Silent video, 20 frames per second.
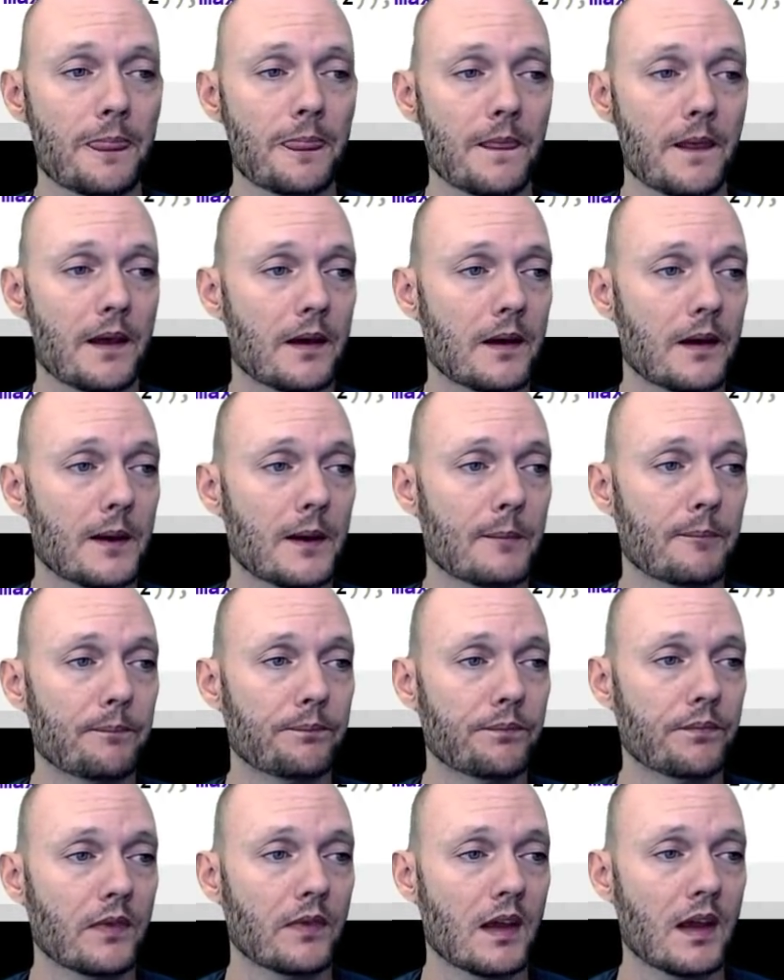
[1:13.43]

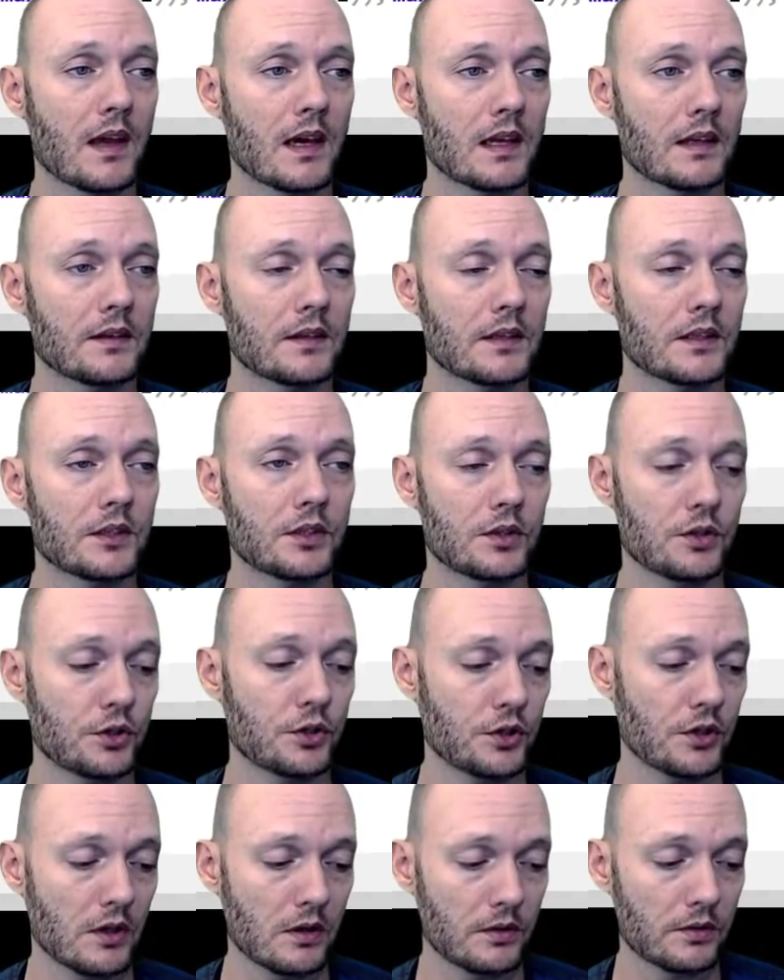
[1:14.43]
And this
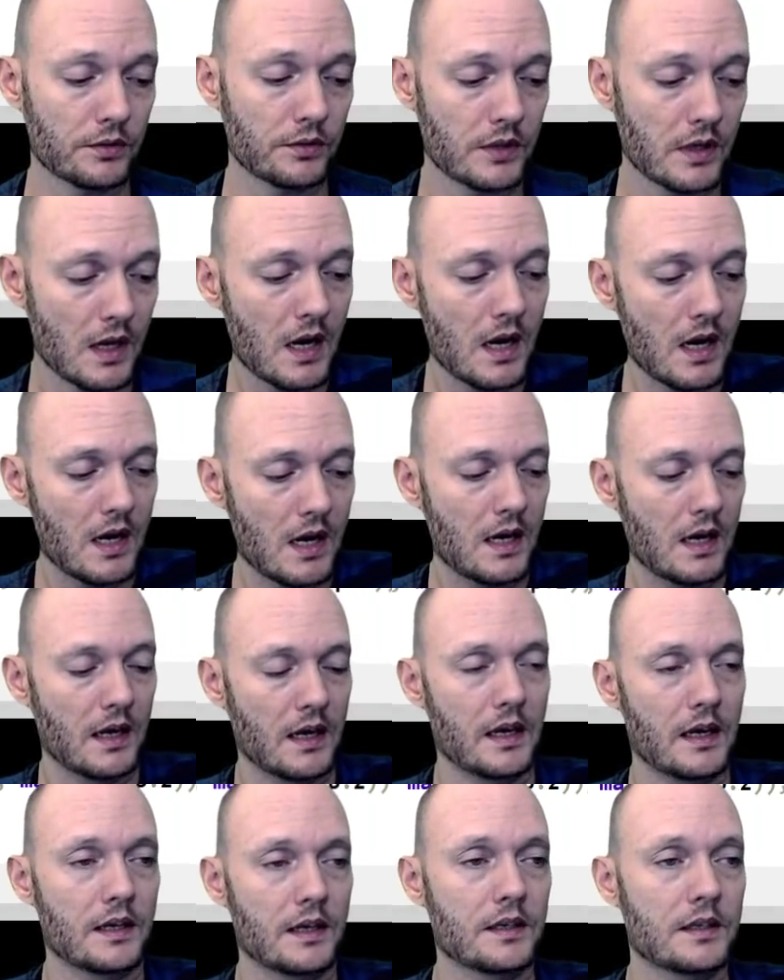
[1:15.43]
shows
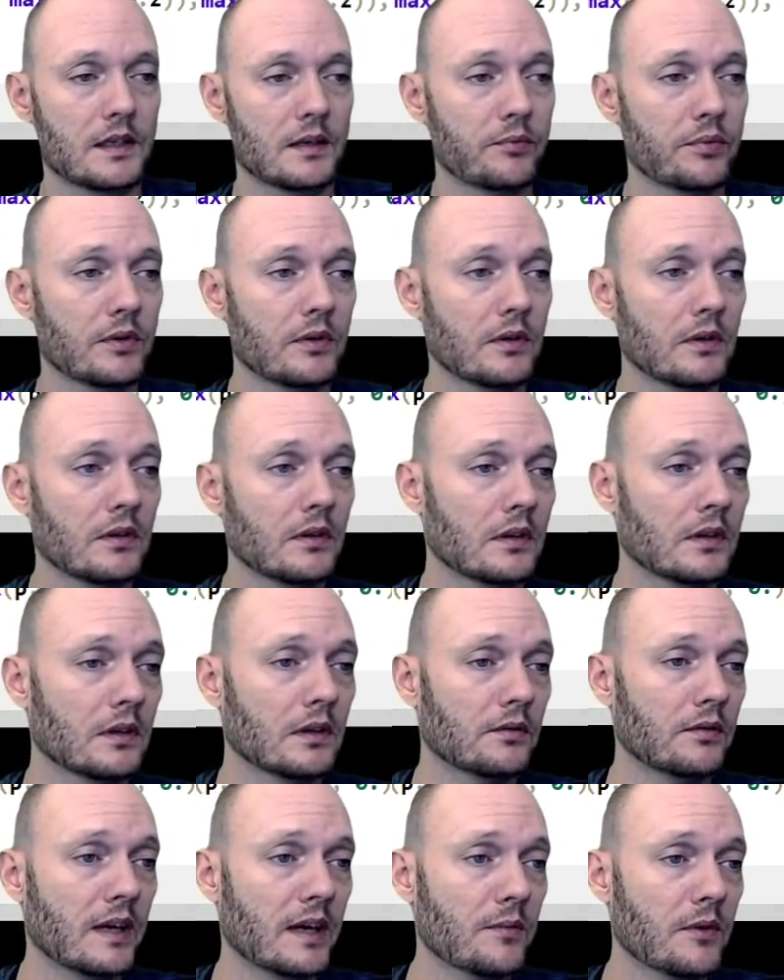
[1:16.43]
a simple
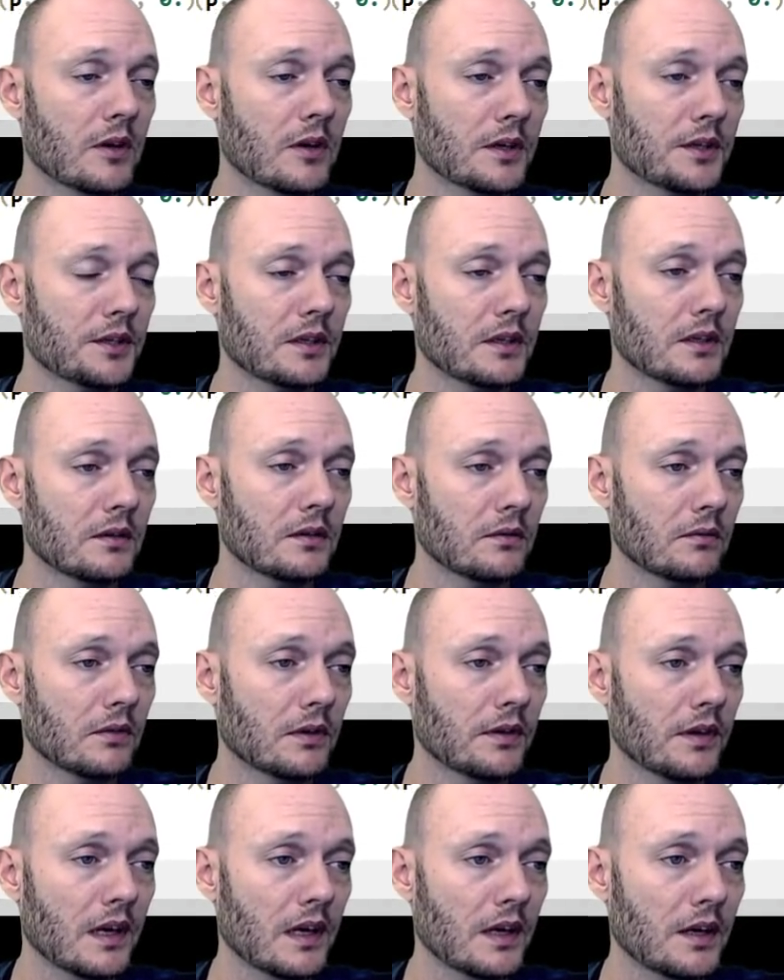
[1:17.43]
ray marcher
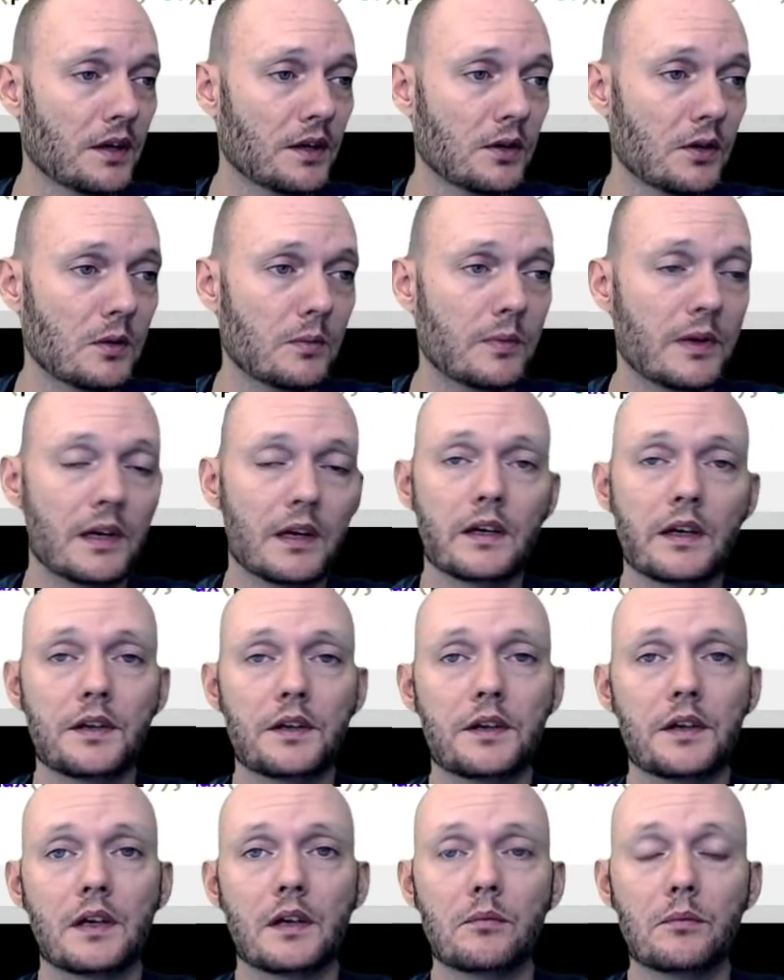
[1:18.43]
with a cube here that
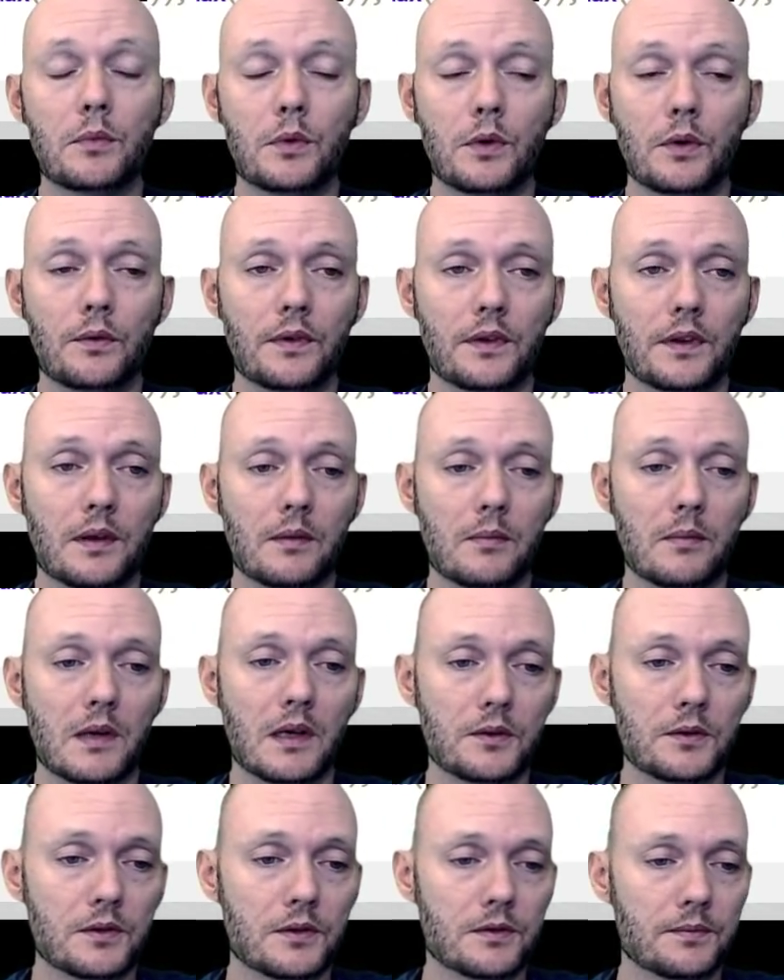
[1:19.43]
you can move with the
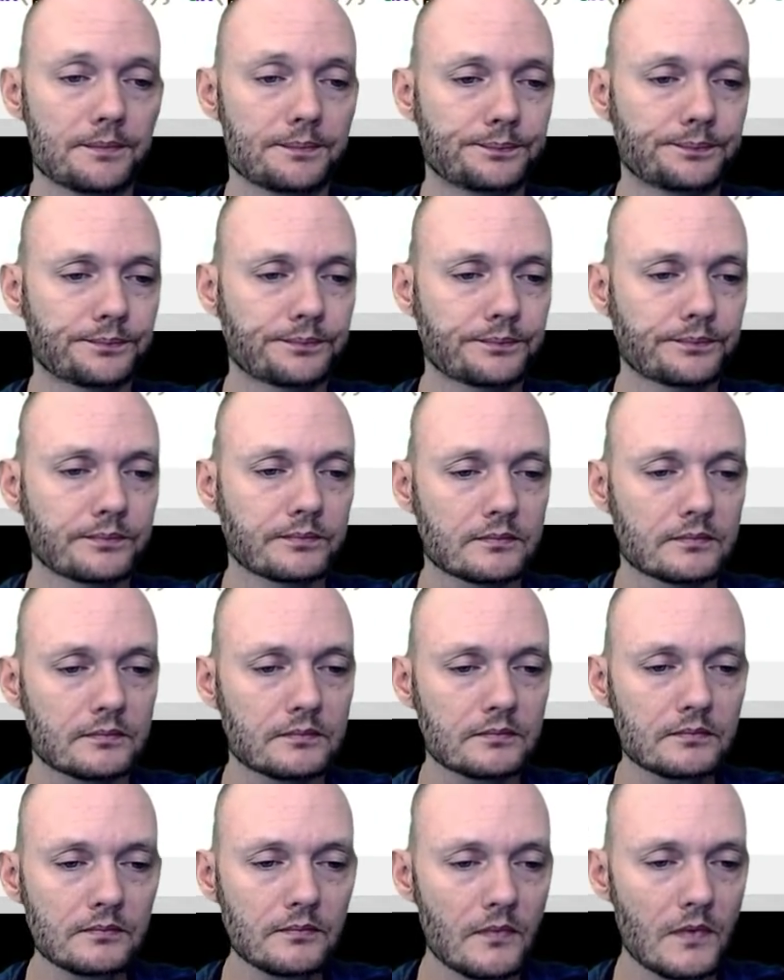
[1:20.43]
mouse.
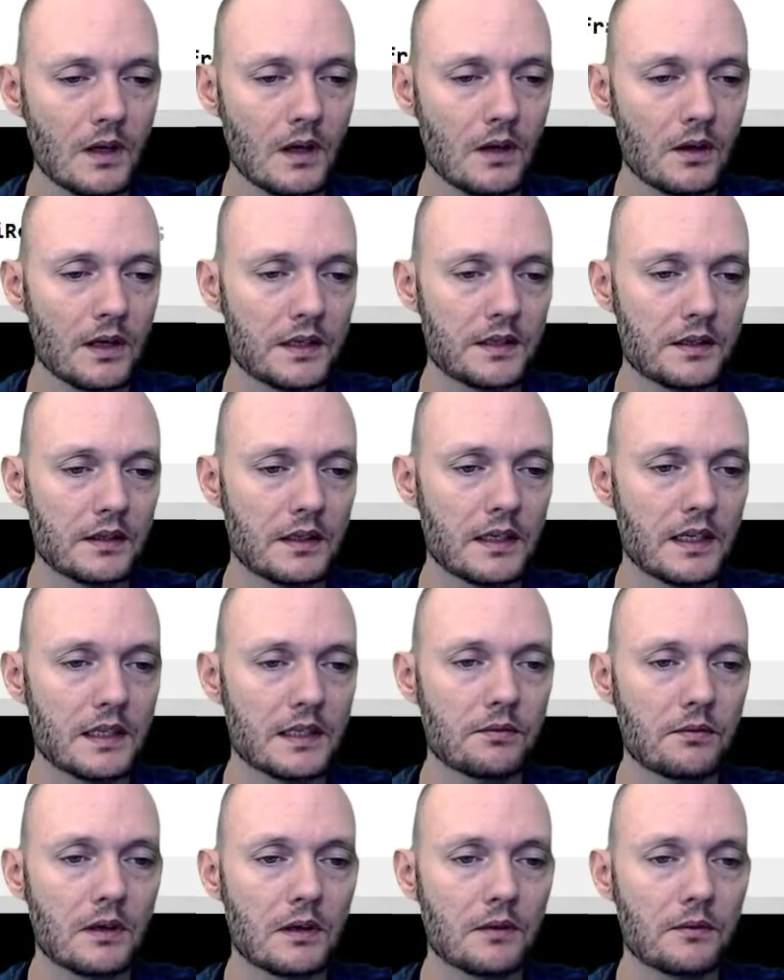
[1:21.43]
Okay, so
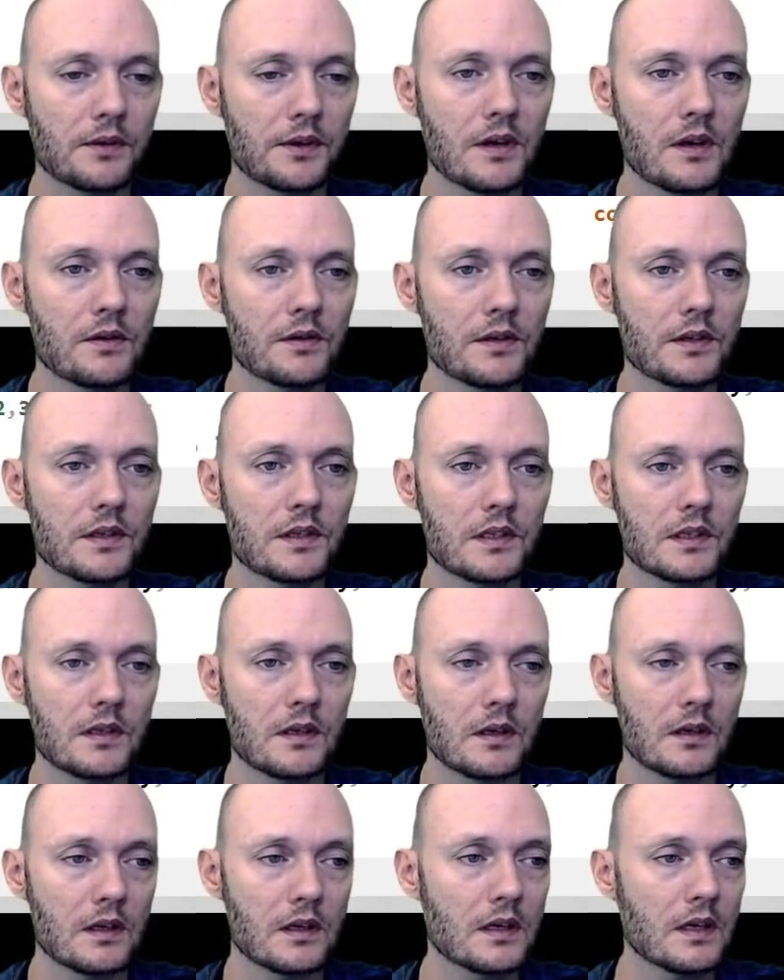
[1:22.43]
that's where we're going to
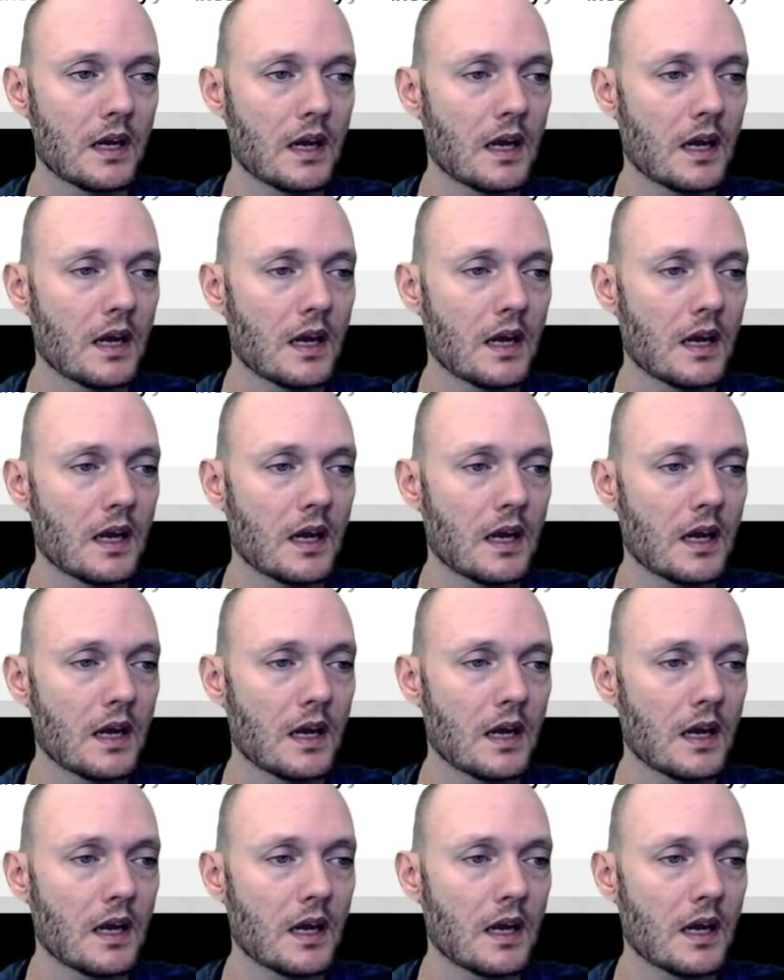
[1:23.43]
start.